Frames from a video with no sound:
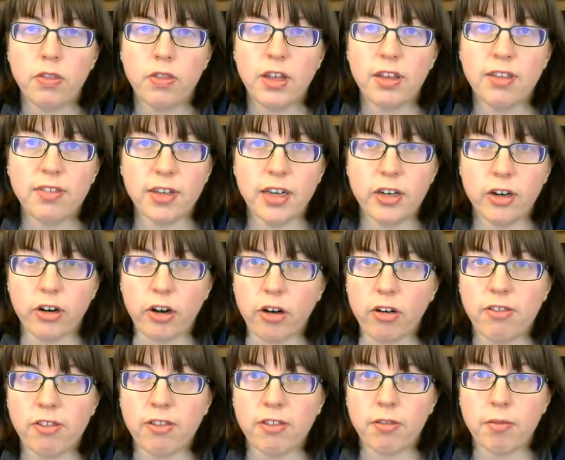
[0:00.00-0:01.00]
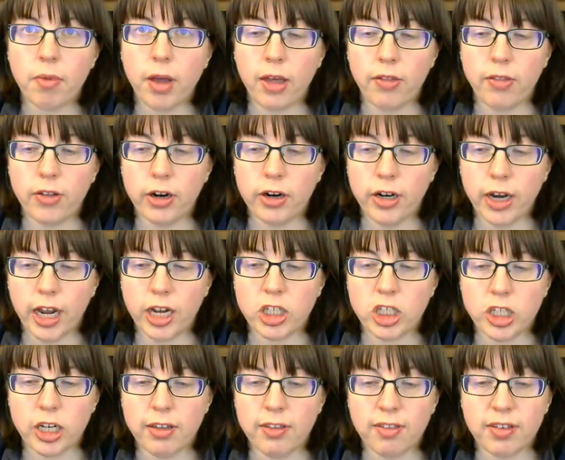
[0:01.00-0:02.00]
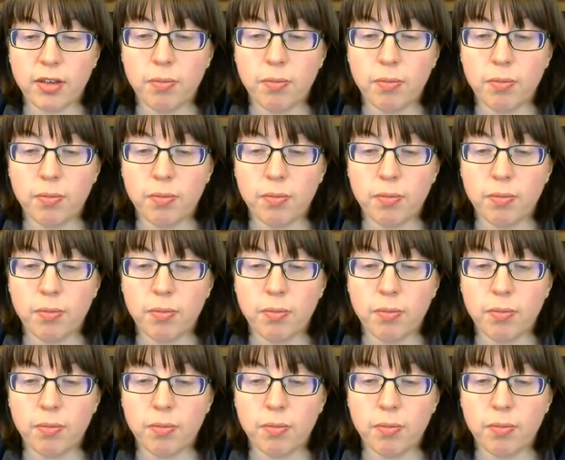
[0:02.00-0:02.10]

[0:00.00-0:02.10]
These leaders and their nations